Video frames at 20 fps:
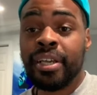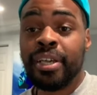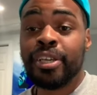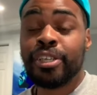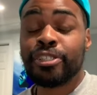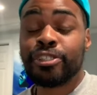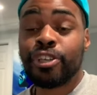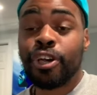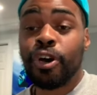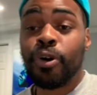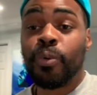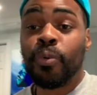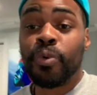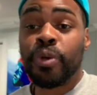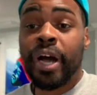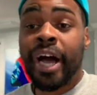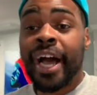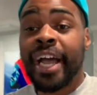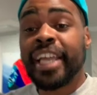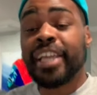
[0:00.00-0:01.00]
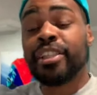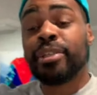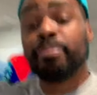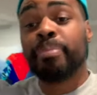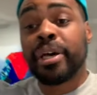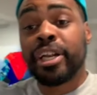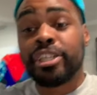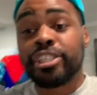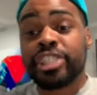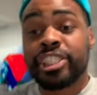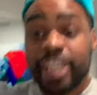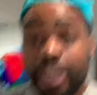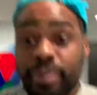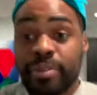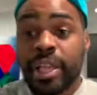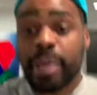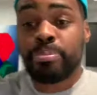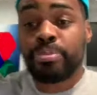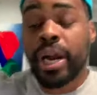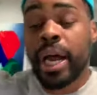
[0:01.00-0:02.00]
So I either better sell
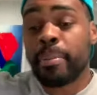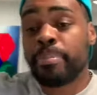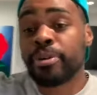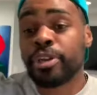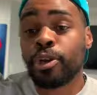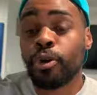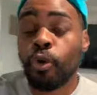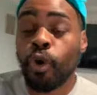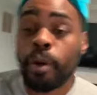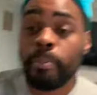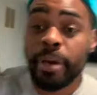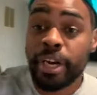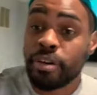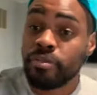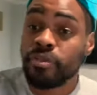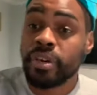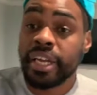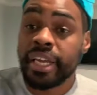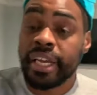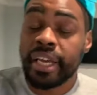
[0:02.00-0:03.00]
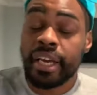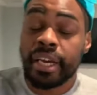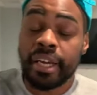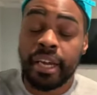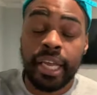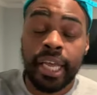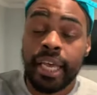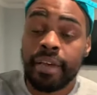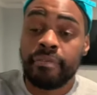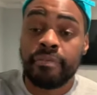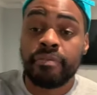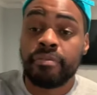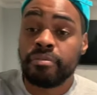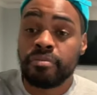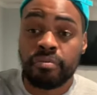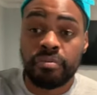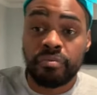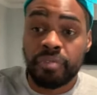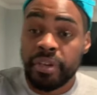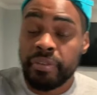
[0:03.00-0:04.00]
that property, or I better have
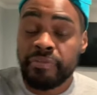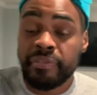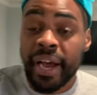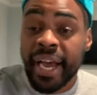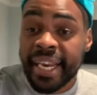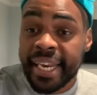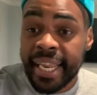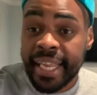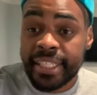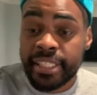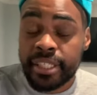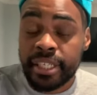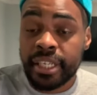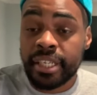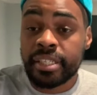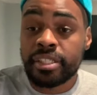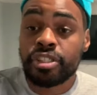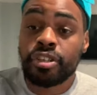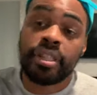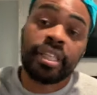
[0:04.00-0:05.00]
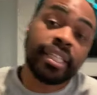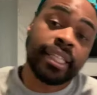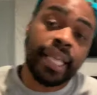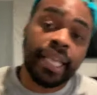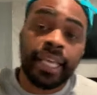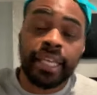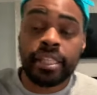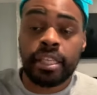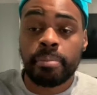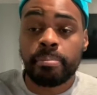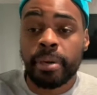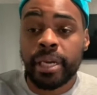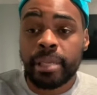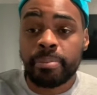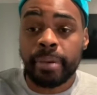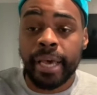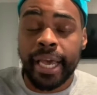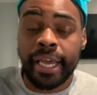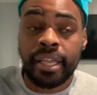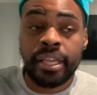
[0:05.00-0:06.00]
refinanced it so that they get their money
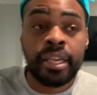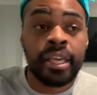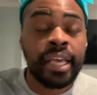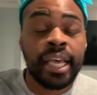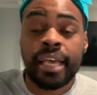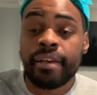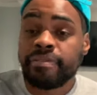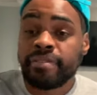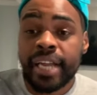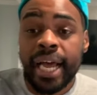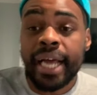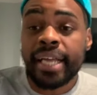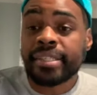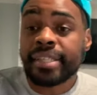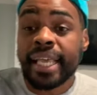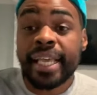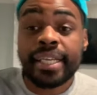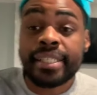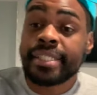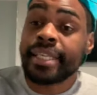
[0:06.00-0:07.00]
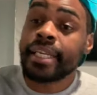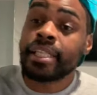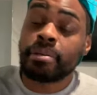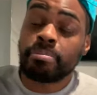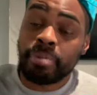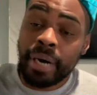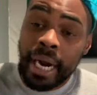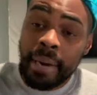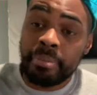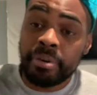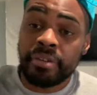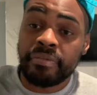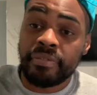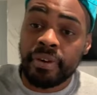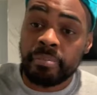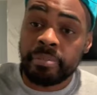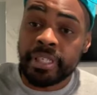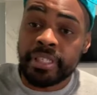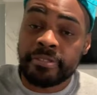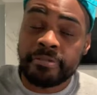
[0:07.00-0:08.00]
back. If not, they could take the property from
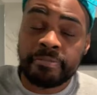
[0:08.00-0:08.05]
me.